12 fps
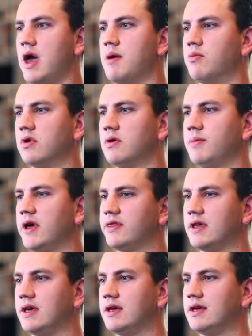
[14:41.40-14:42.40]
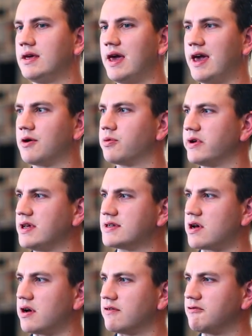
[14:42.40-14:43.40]
And what about the equity
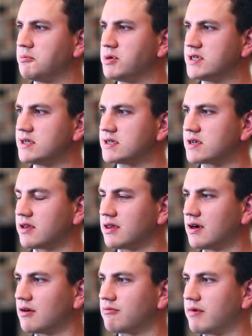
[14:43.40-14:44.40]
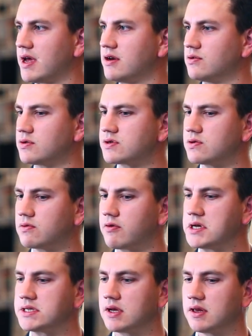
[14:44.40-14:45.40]
side of the business? I think I read or saw
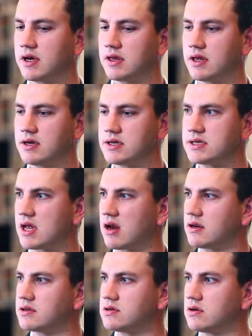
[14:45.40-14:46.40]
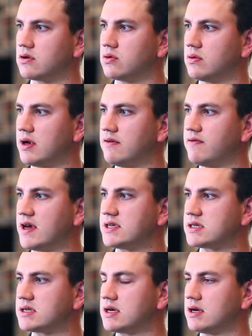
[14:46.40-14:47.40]
recently that you're starting to
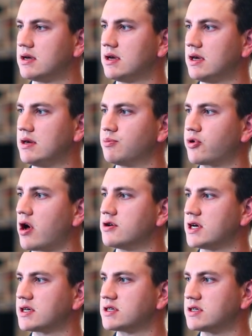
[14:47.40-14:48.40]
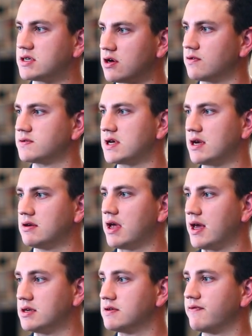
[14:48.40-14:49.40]
invest in projects yourselves
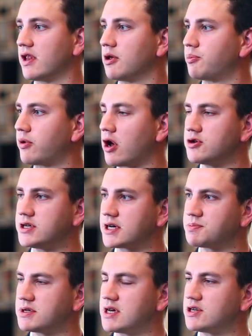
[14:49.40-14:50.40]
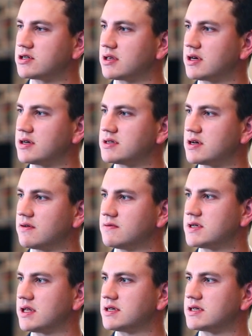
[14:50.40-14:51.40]
and develop projects potentially
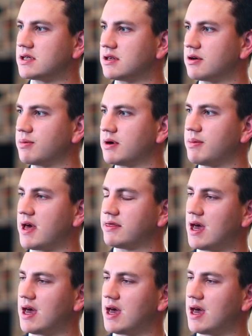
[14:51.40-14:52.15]
yourselves. Tell us a little bit about